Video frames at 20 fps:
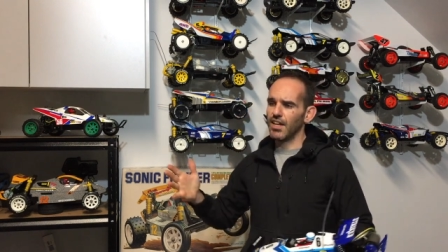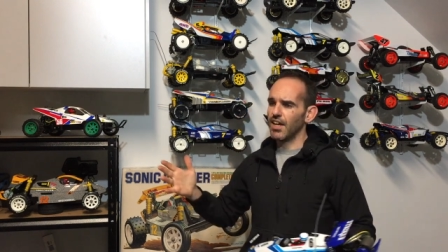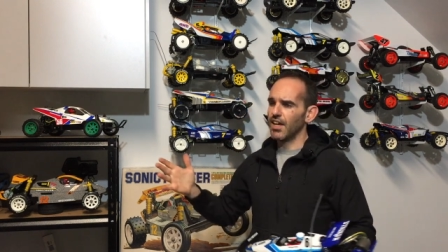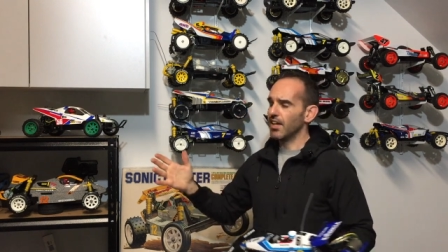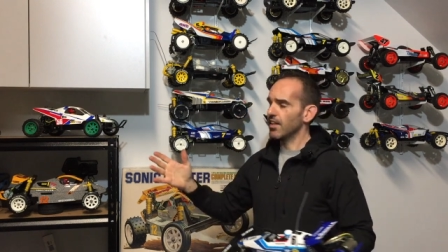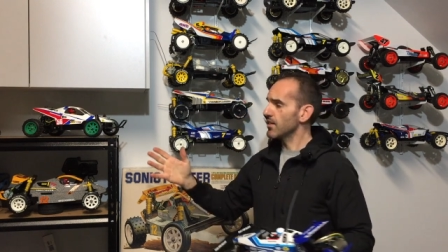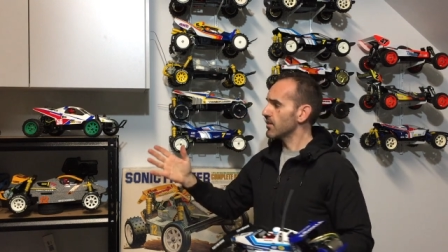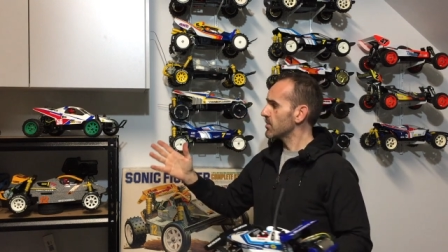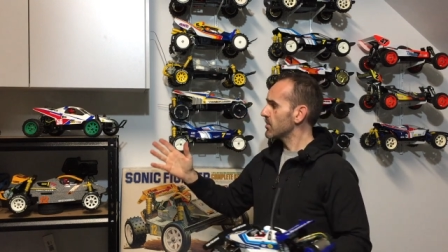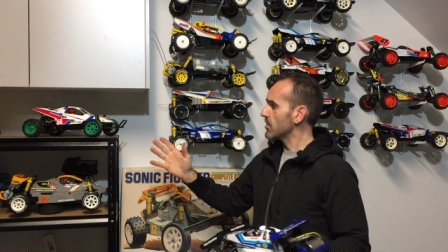
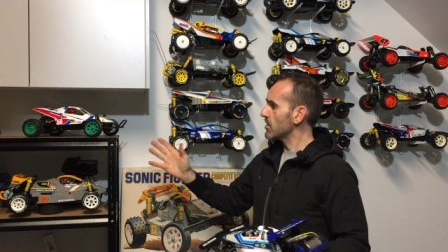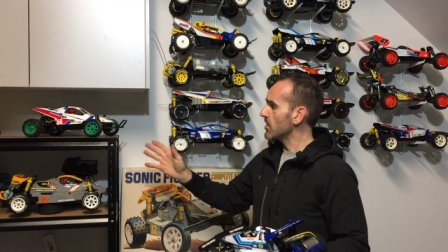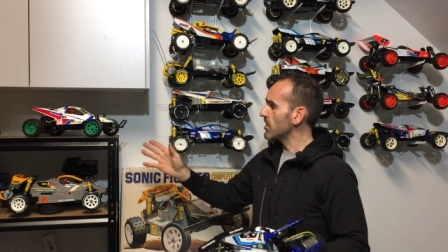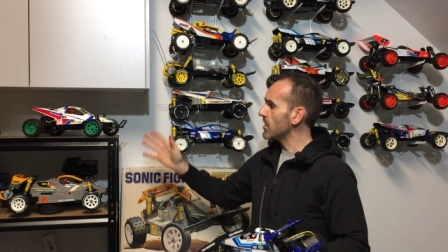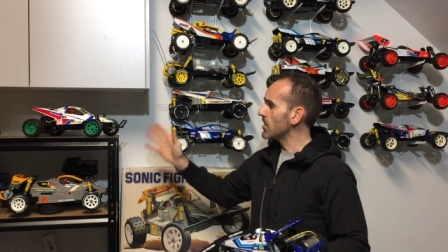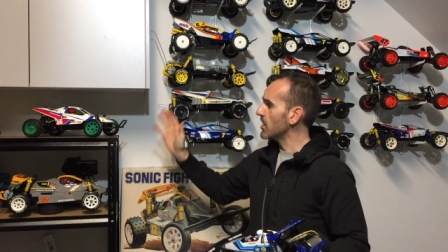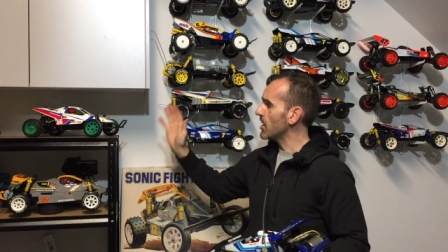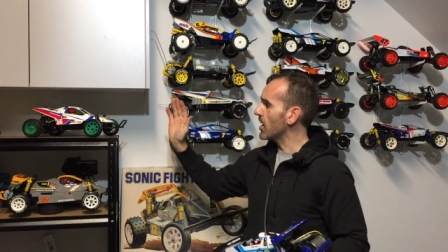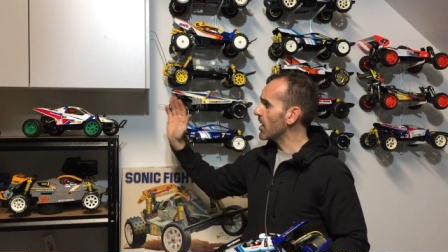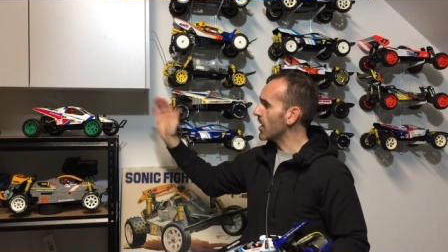as
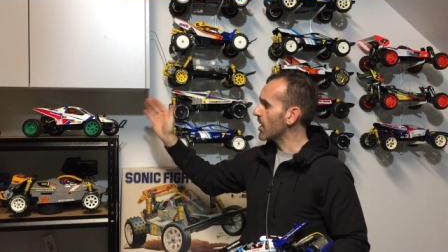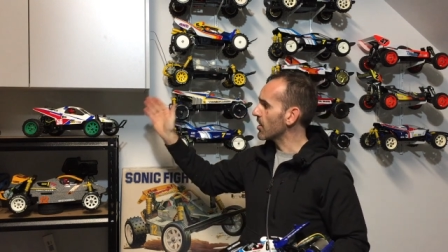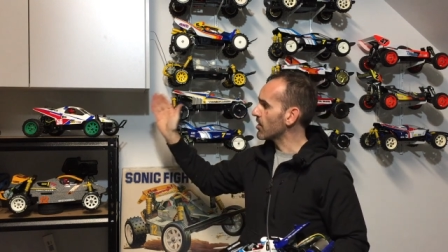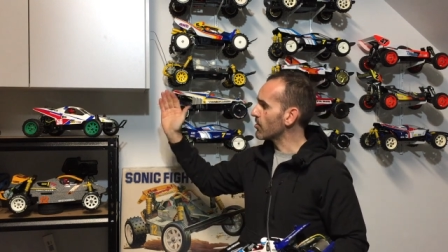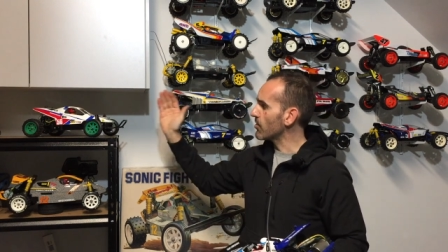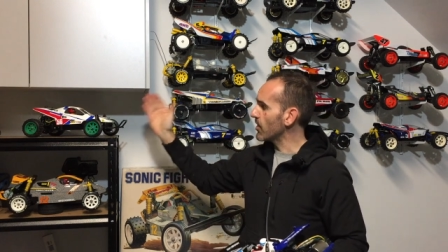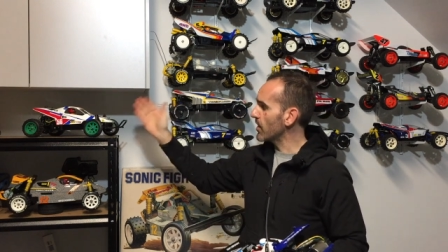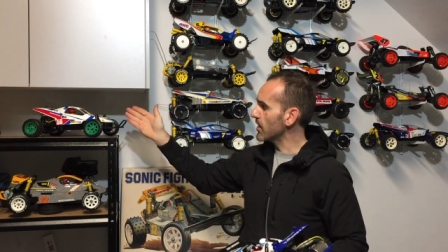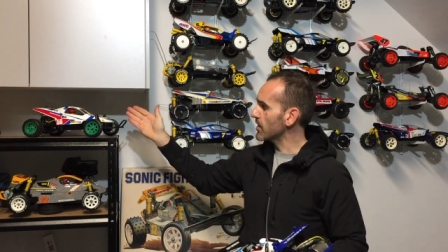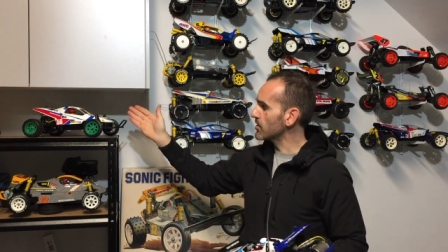the uh,
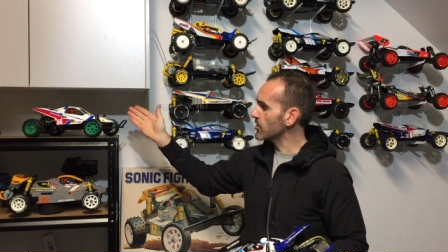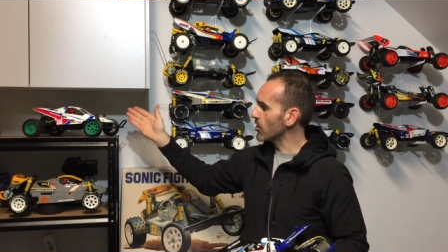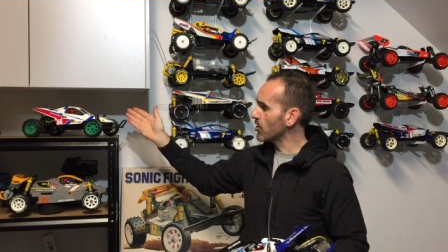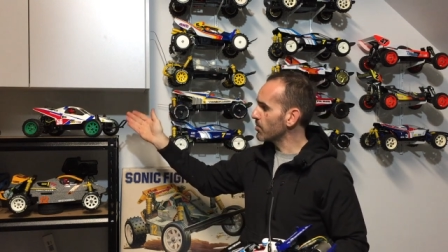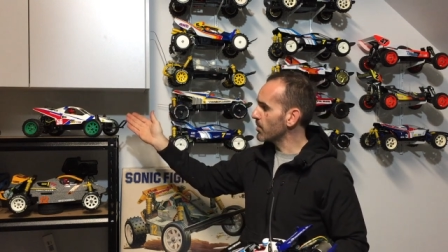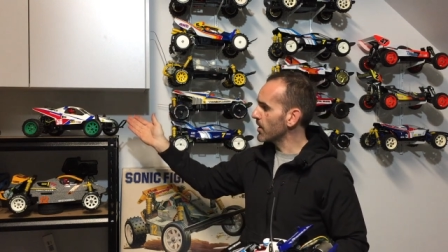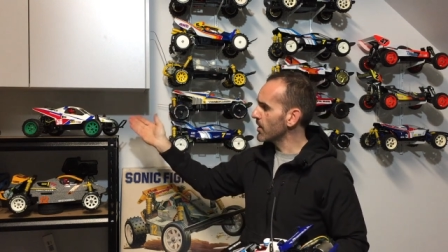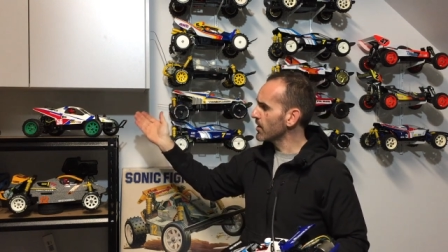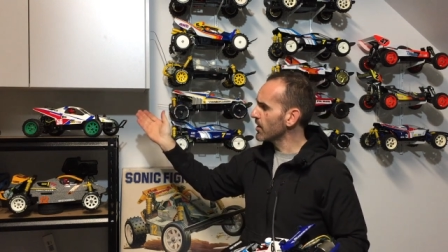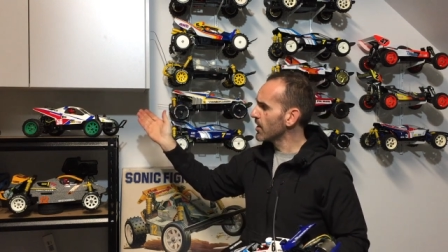
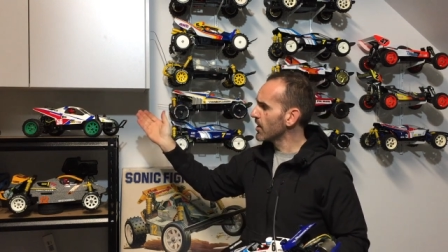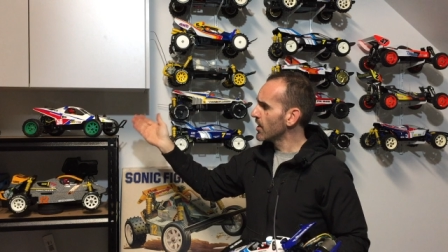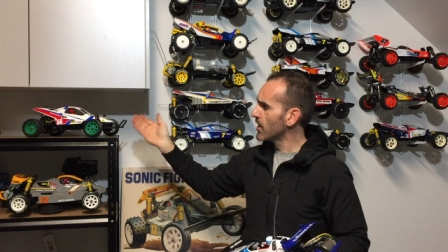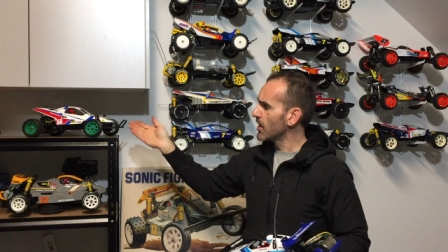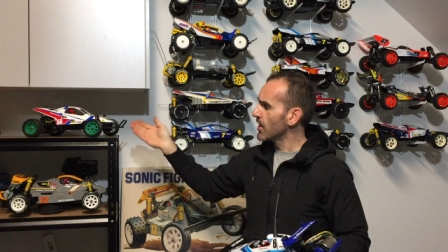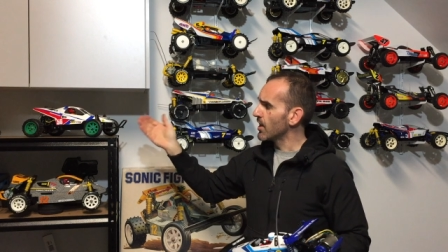Grasshopper,